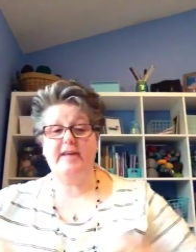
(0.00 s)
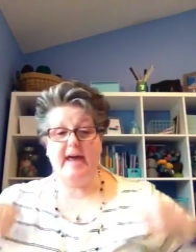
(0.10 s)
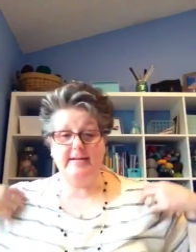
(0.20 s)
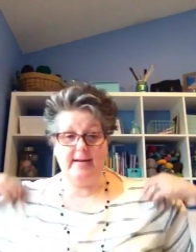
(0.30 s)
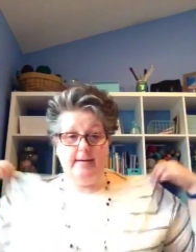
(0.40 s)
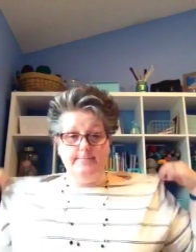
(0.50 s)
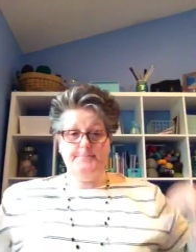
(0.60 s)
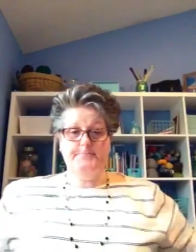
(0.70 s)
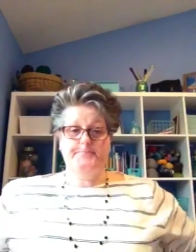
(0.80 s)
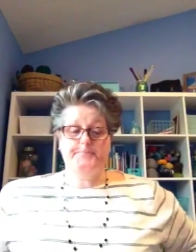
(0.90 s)
tent up,
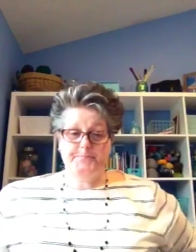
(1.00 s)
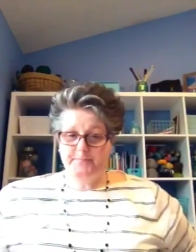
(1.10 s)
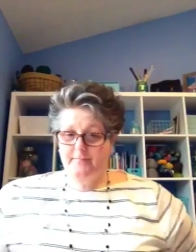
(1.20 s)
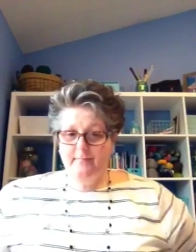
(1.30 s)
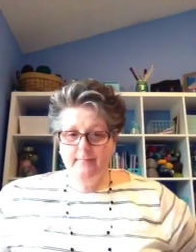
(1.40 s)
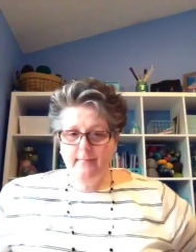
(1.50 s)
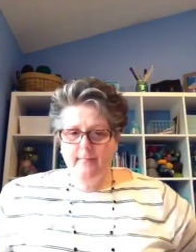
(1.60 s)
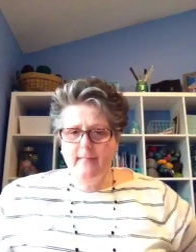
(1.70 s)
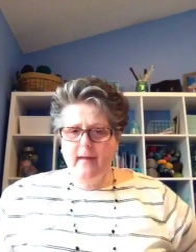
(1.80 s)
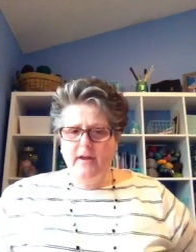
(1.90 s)

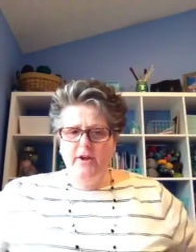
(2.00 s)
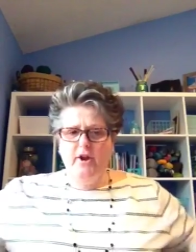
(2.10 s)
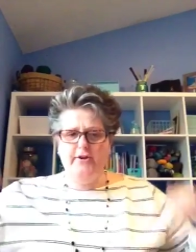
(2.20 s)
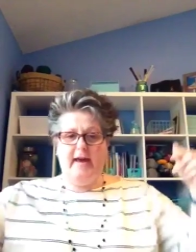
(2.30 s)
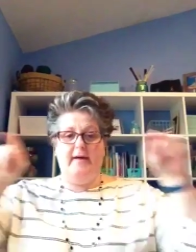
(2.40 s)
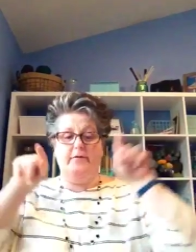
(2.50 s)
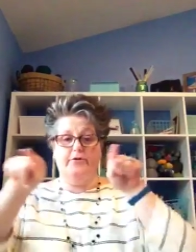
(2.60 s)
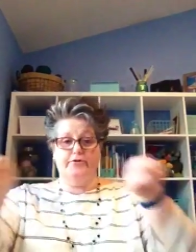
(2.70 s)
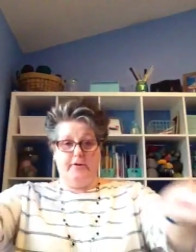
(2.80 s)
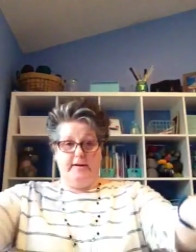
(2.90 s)
you have your
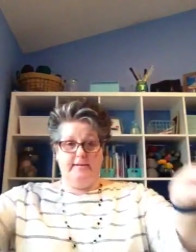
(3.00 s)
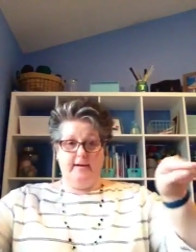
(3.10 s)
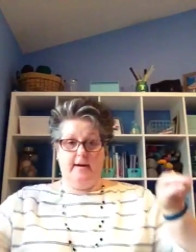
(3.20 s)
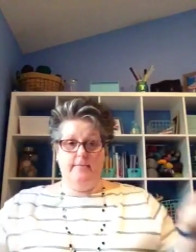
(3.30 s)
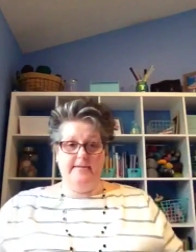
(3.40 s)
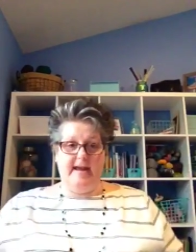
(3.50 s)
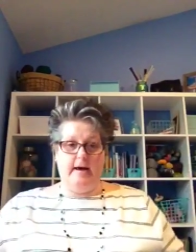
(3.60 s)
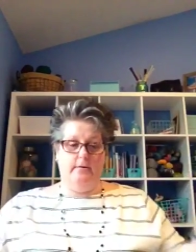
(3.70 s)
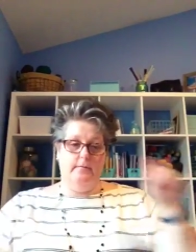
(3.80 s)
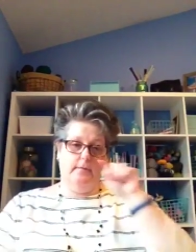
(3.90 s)
strings that come
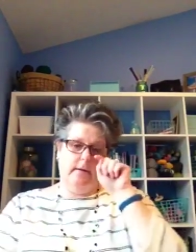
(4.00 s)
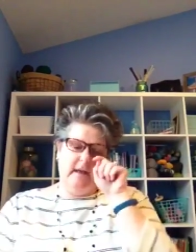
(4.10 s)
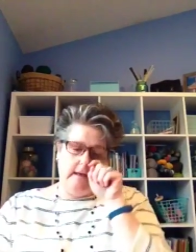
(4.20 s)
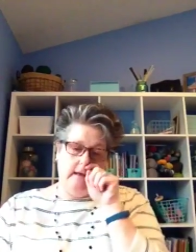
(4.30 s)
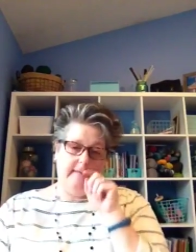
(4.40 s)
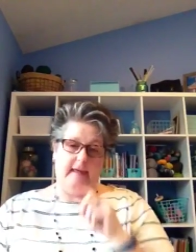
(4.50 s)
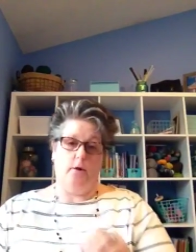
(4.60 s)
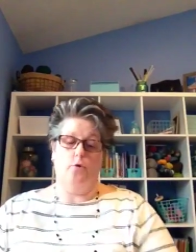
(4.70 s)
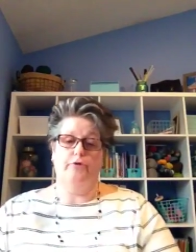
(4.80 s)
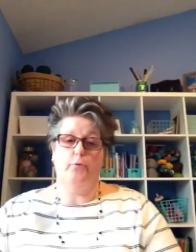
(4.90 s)
down that
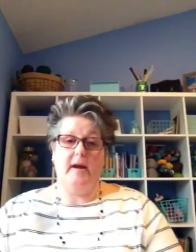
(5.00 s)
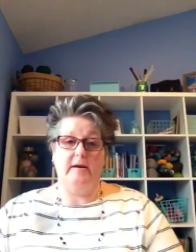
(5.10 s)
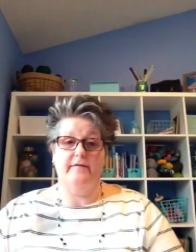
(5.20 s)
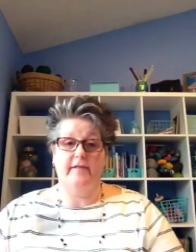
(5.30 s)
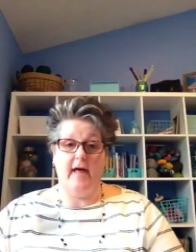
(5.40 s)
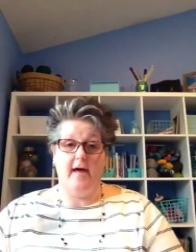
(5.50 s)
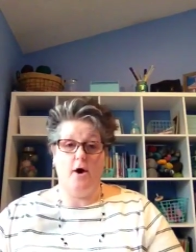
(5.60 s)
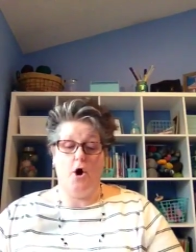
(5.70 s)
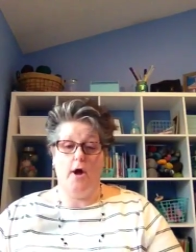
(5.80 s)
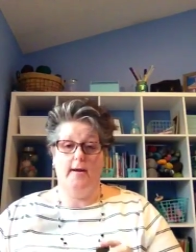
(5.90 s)
hold the rain fly
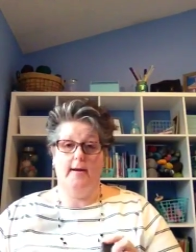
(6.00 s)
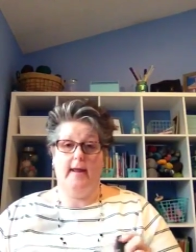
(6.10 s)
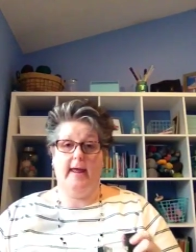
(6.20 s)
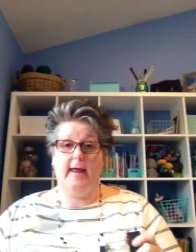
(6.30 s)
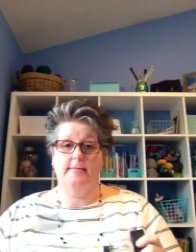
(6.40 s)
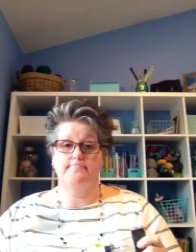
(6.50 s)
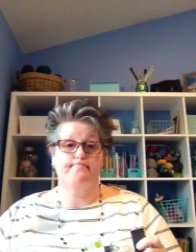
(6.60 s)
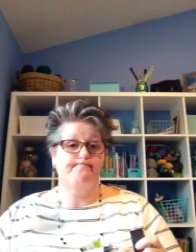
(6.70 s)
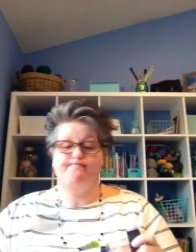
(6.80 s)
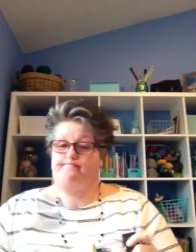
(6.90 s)
on,
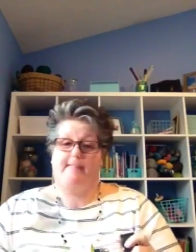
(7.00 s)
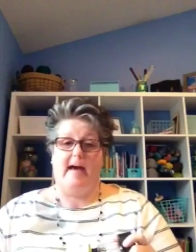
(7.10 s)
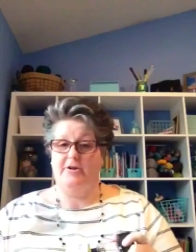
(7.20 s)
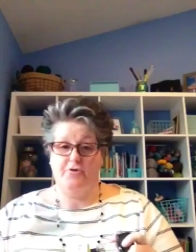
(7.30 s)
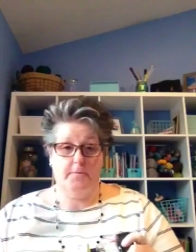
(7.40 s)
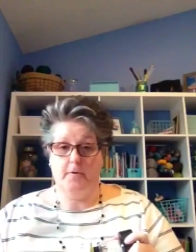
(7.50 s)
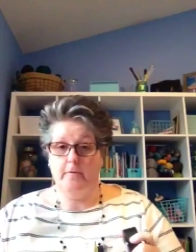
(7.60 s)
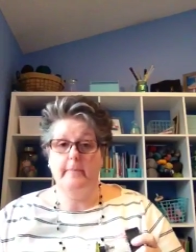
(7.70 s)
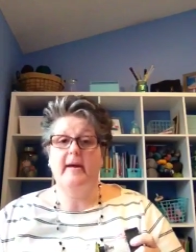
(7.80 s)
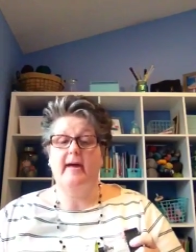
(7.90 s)
and I trip
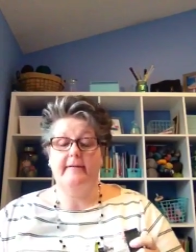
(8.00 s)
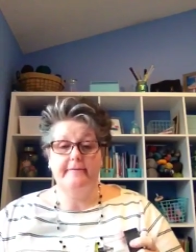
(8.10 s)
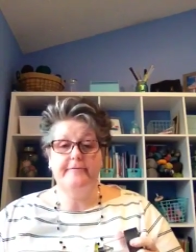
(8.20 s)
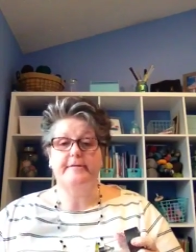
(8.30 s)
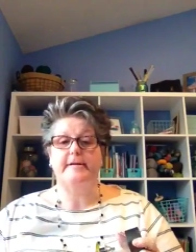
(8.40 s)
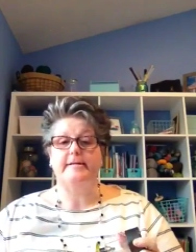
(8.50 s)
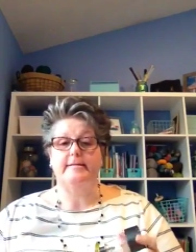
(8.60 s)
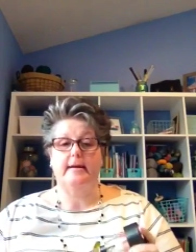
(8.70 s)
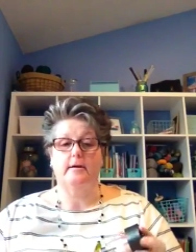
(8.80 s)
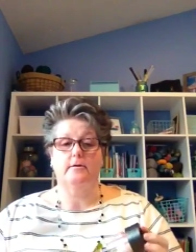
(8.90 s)
over them every
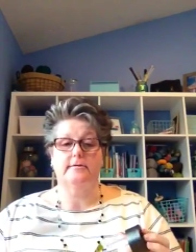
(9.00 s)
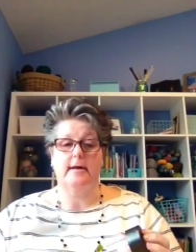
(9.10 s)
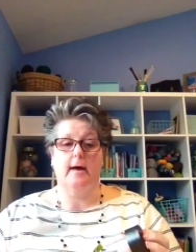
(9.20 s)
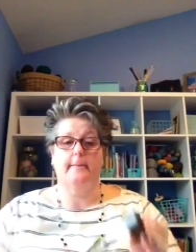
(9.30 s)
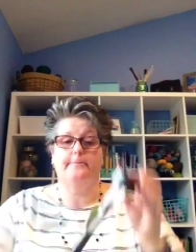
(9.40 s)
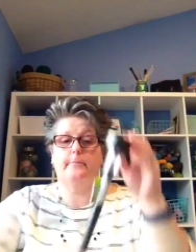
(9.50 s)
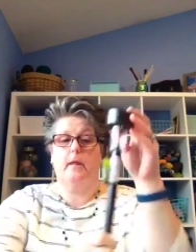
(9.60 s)
single time.